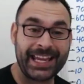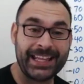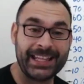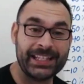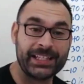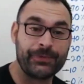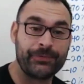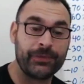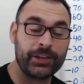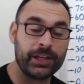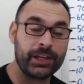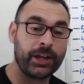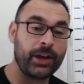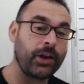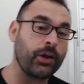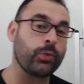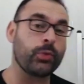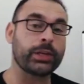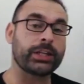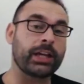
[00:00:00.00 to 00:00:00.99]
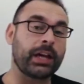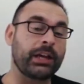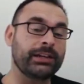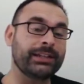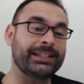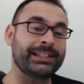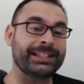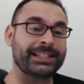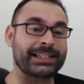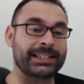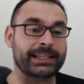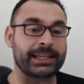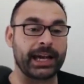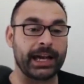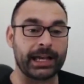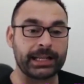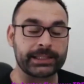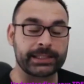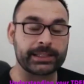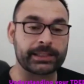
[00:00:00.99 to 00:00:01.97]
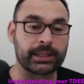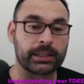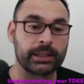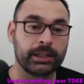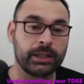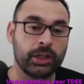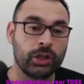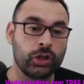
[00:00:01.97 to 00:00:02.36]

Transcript: In this video, we're going to discuss